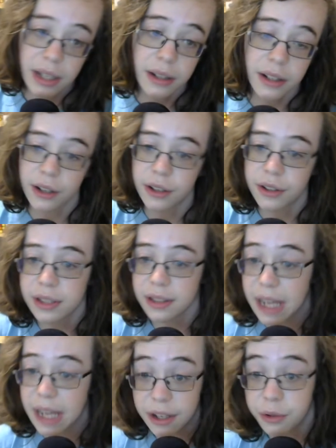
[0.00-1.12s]
There's
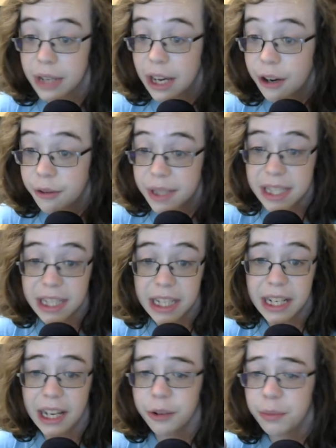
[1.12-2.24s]
Lando Calrissian,
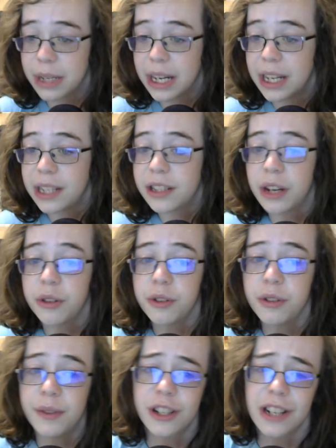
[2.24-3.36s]
helmed by Donald
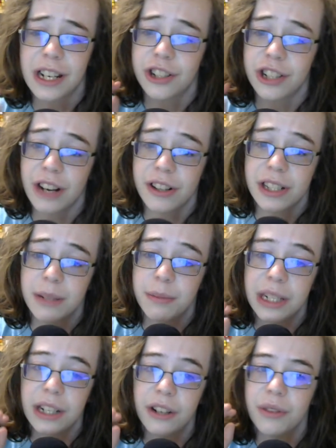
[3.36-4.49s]
Glover / Childish
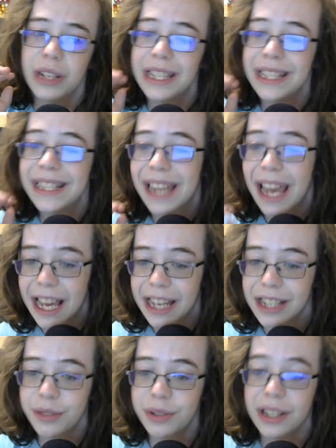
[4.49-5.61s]
Gambino. He is
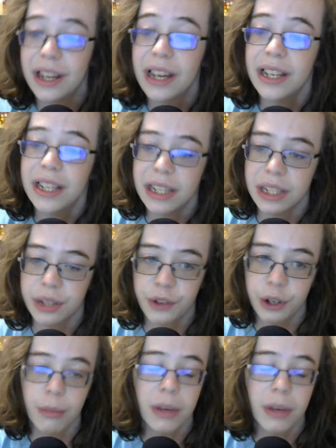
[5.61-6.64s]
excellent in this film.